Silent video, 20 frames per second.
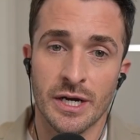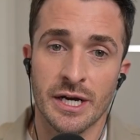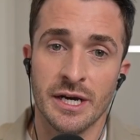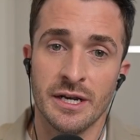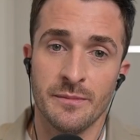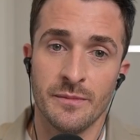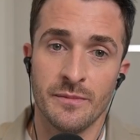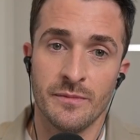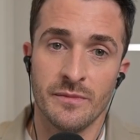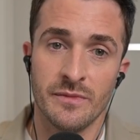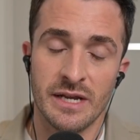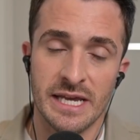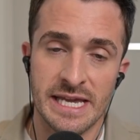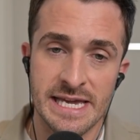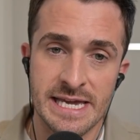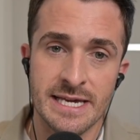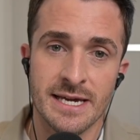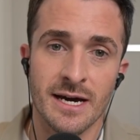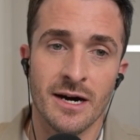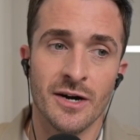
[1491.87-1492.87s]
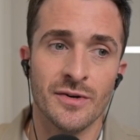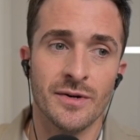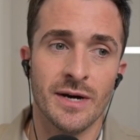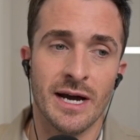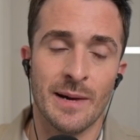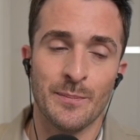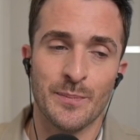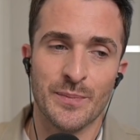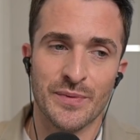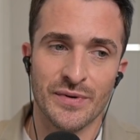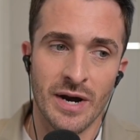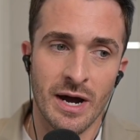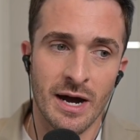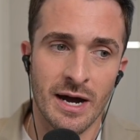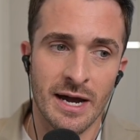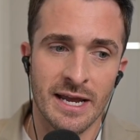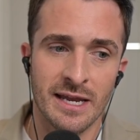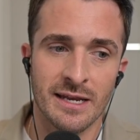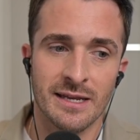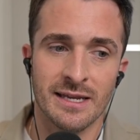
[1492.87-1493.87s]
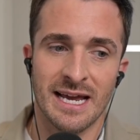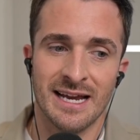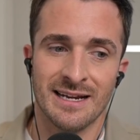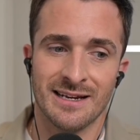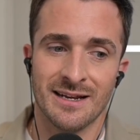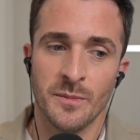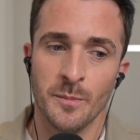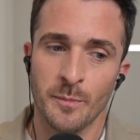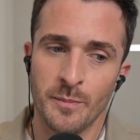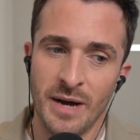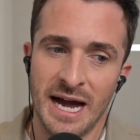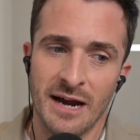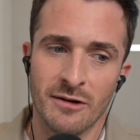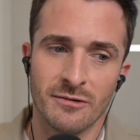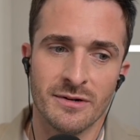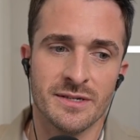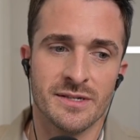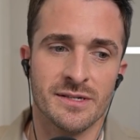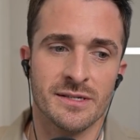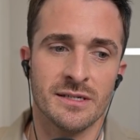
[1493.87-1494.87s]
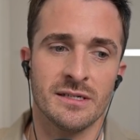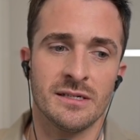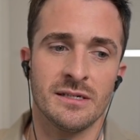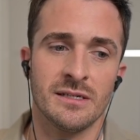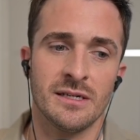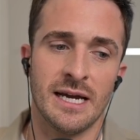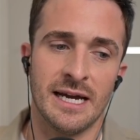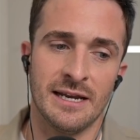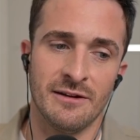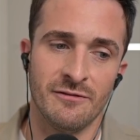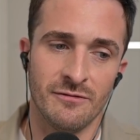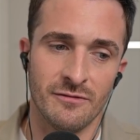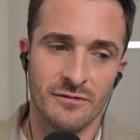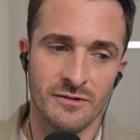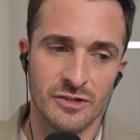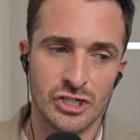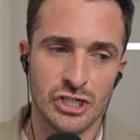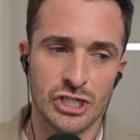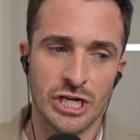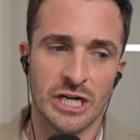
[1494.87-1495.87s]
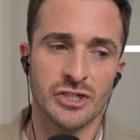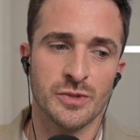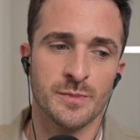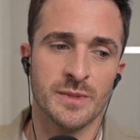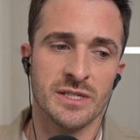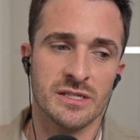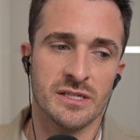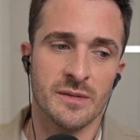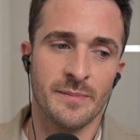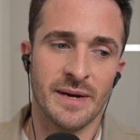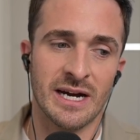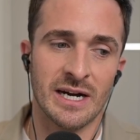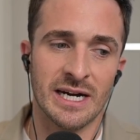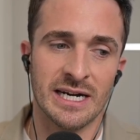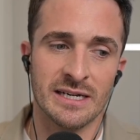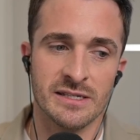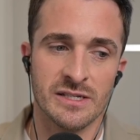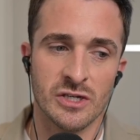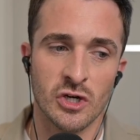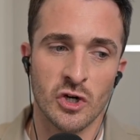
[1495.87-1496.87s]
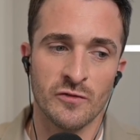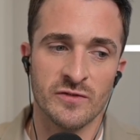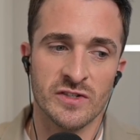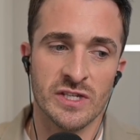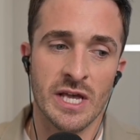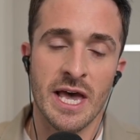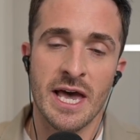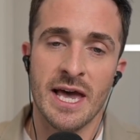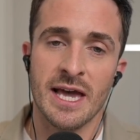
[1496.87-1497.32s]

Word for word: can, ego and pride and comparison and judgments about ourselves